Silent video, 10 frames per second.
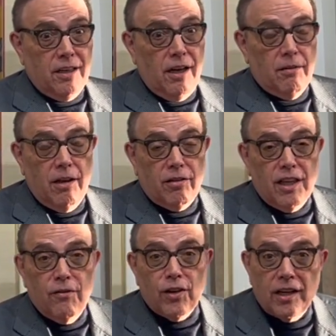A
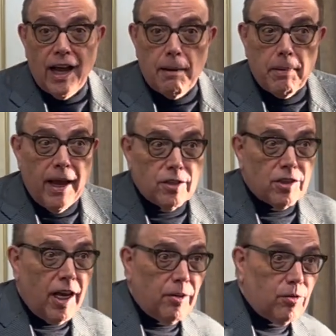thief cannot pass
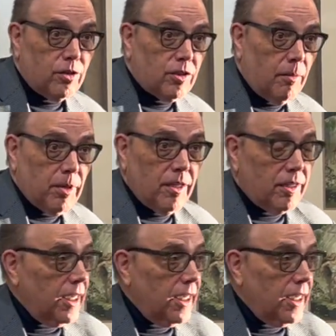title to something that they